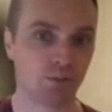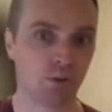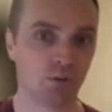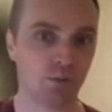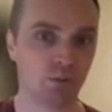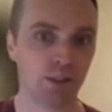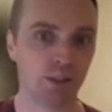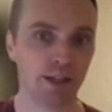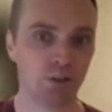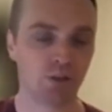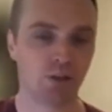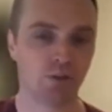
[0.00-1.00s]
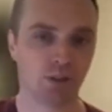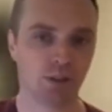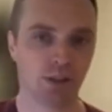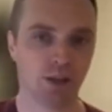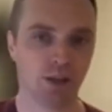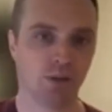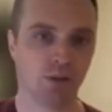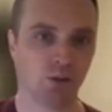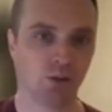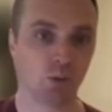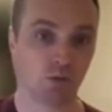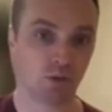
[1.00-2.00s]
well, he's now just given us the evidence
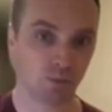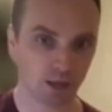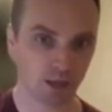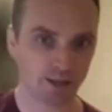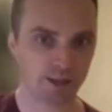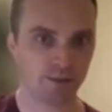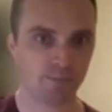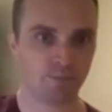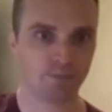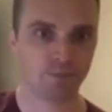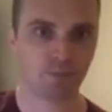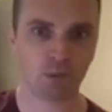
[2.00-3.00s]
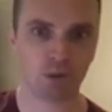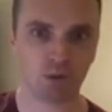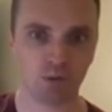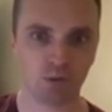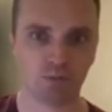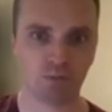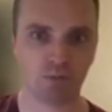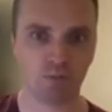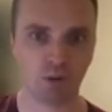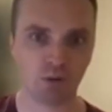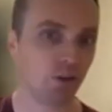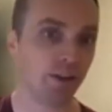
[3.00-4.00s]
to incriminate him, because
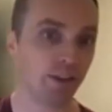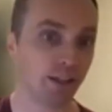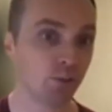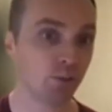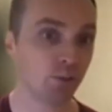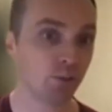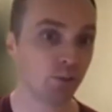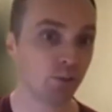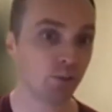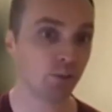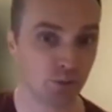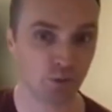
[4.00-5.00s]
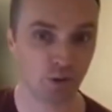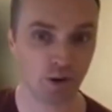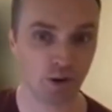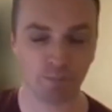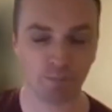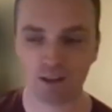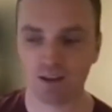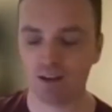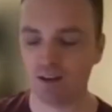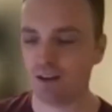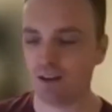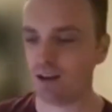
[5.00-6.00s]
logically that's what someone's going to do, right?
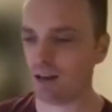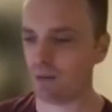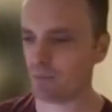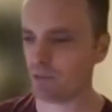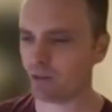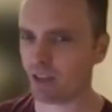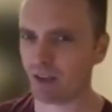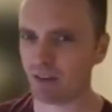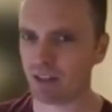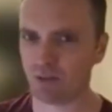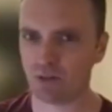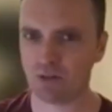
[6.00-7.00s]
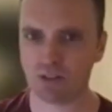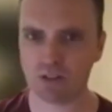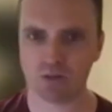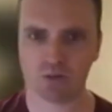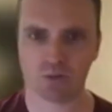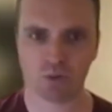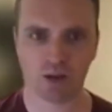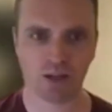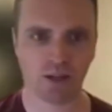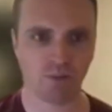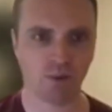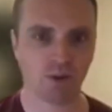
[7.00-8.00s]
So that then turned into
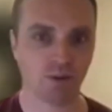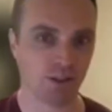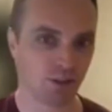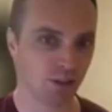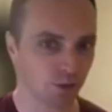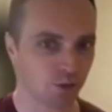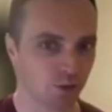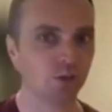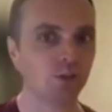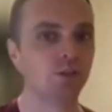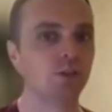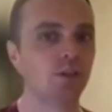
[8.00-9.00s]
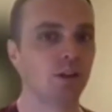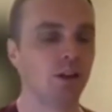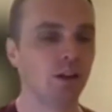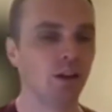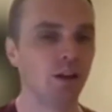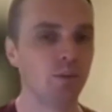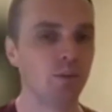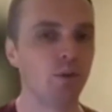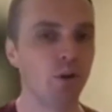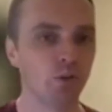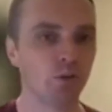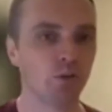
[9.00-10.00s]
a very litigious
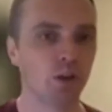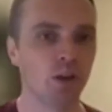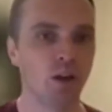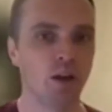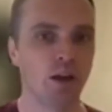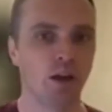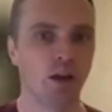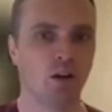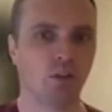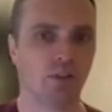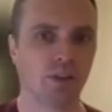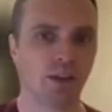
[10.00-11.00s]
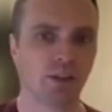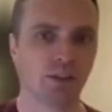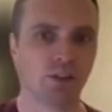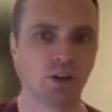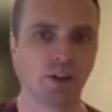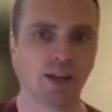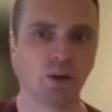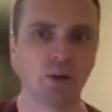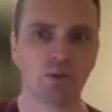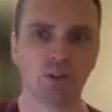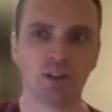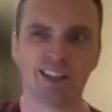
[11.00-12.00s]
approach on their side.
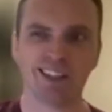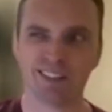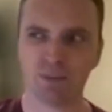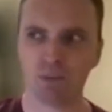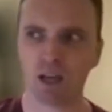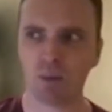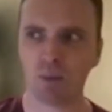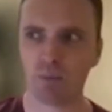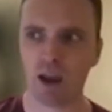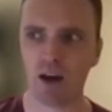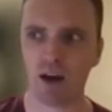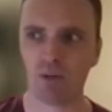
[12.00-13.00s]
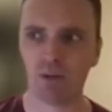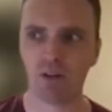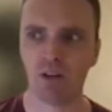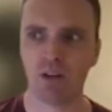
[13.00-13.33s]
However, it did become apparent